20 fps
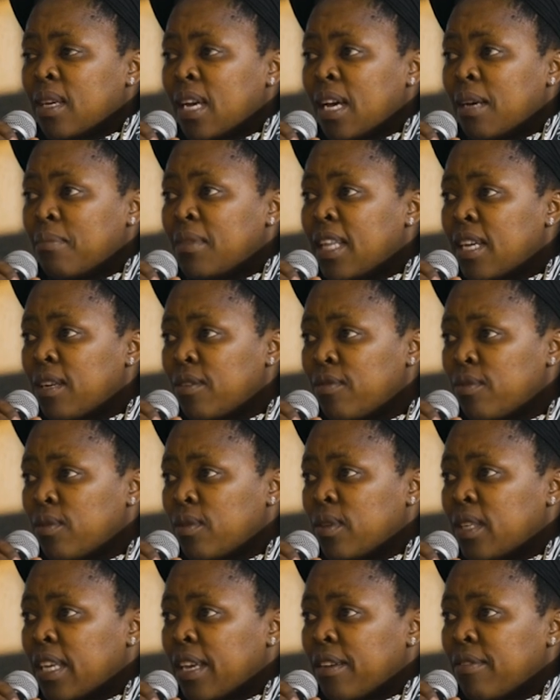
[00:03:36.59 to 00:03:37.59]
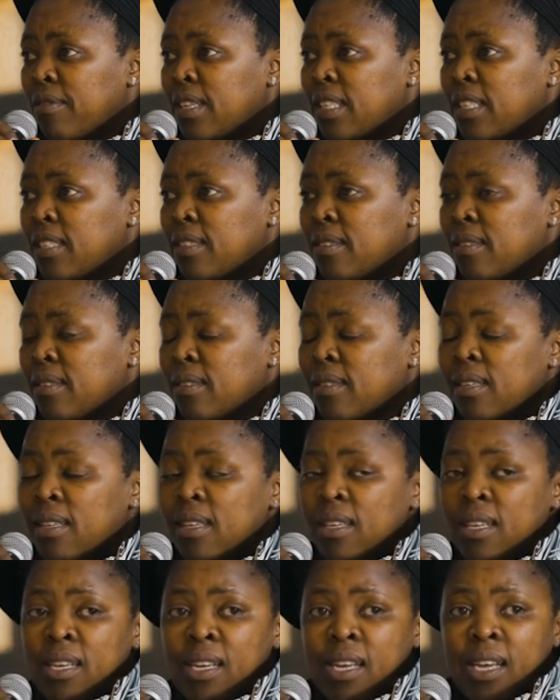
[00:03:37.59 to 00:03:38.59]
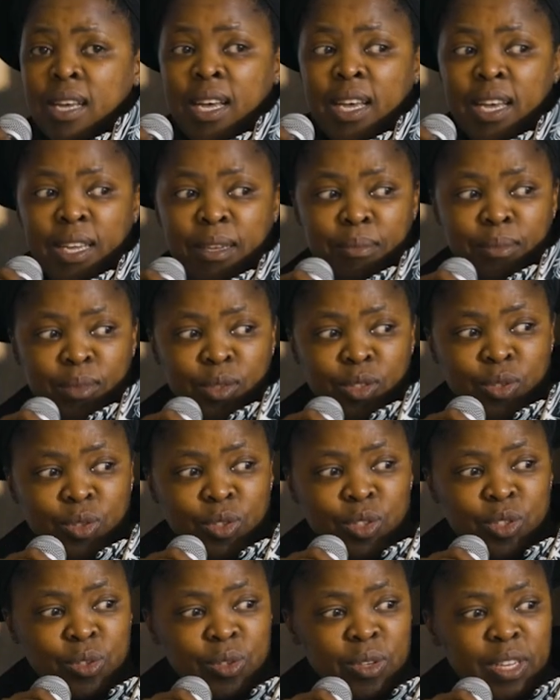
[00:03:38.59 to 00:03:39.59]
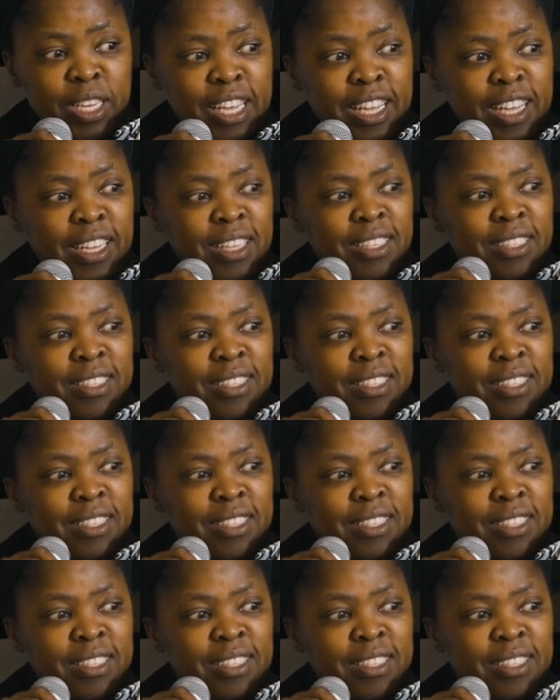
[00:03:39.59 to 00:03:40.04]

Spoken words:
I'm thankful, Gavin. To Julia,